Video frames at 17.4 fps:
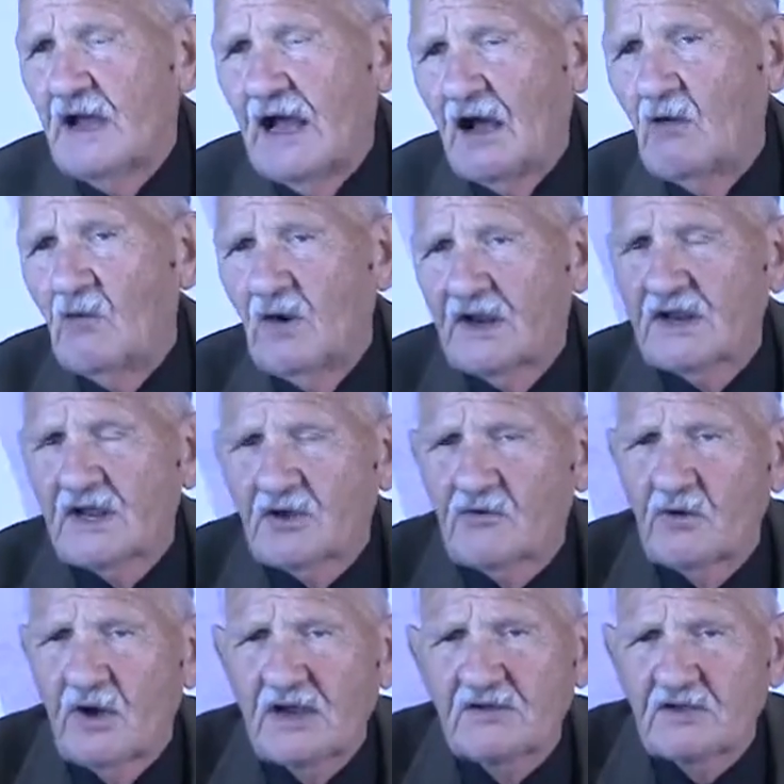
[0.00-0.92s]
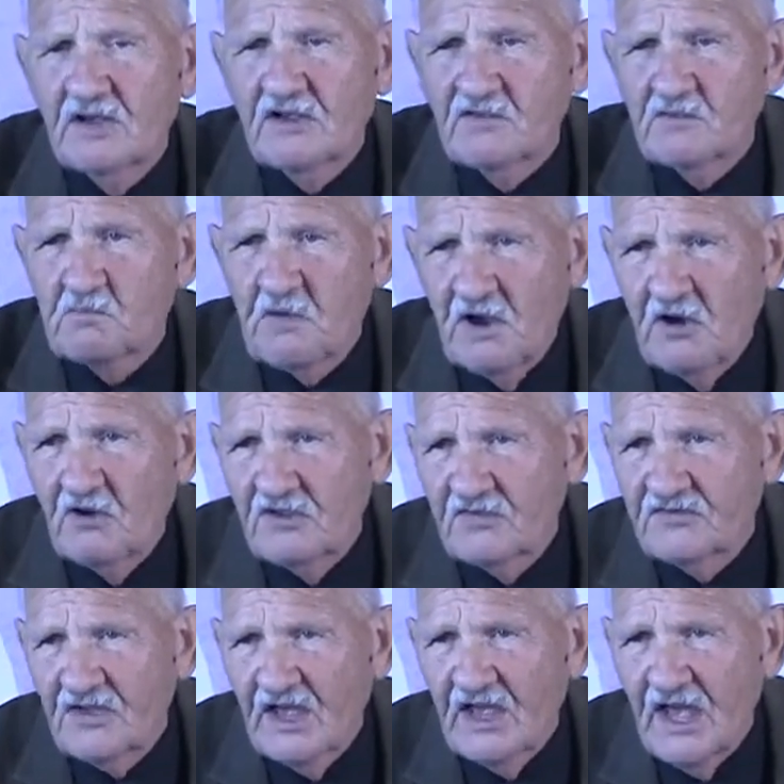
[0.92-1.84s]
what a great
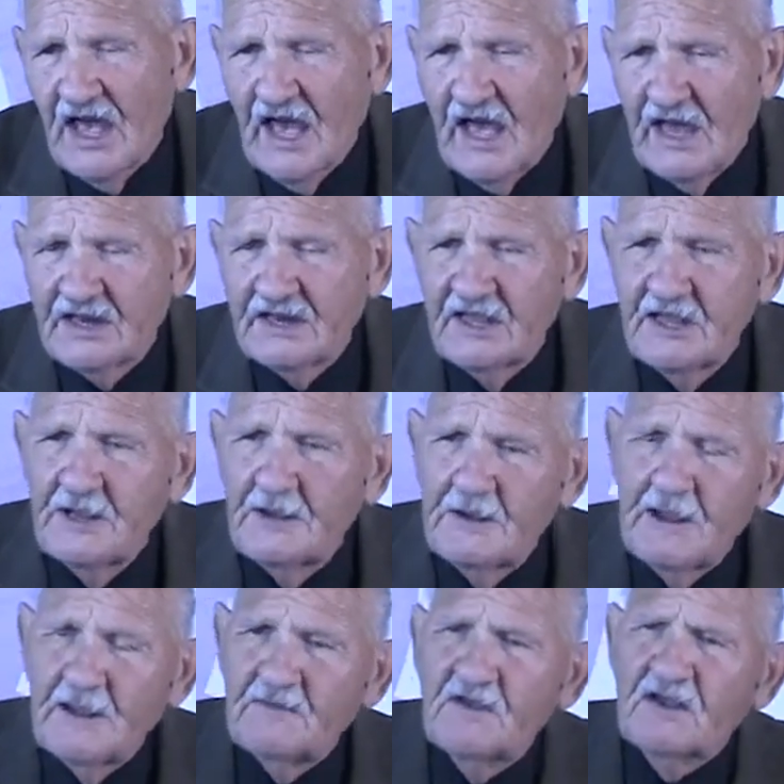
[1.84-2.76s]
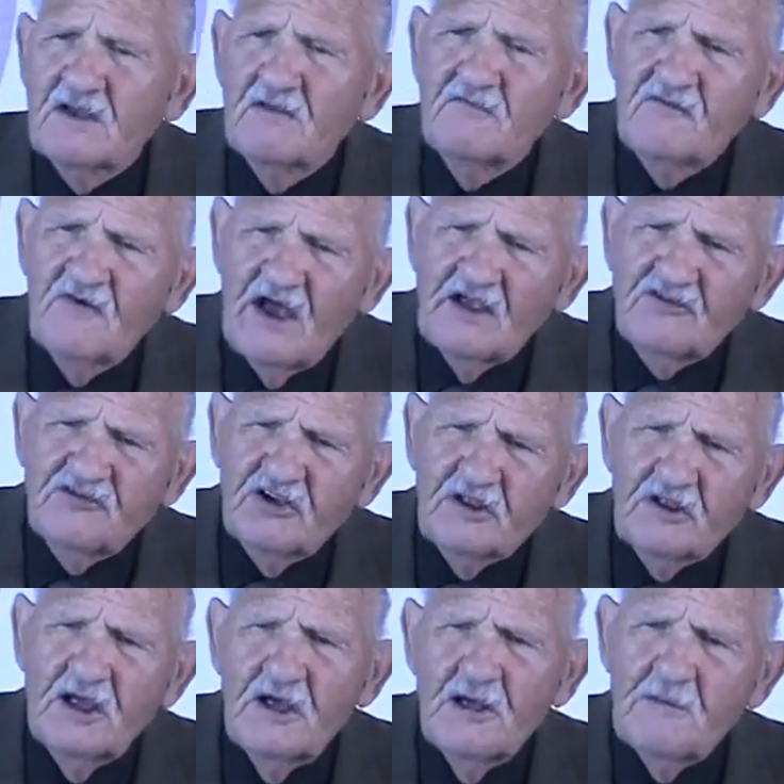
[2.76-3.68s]
experience they had in the
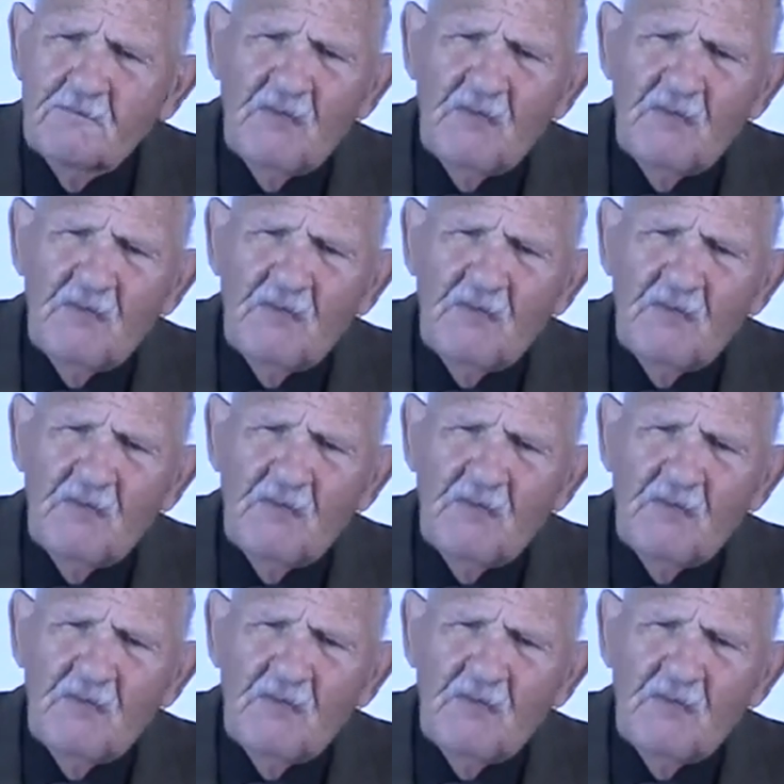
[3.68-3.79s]
confession.